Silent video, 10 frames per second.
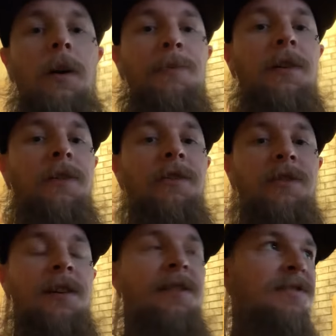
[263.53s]
wipe it off because
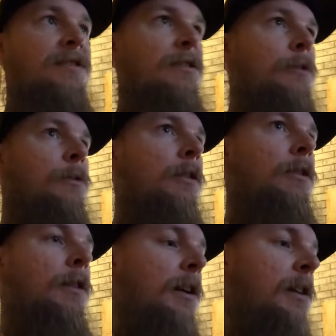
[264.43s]
you're gonna get silicone all
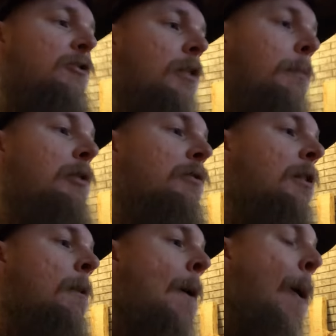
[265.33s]
on it each time you use it,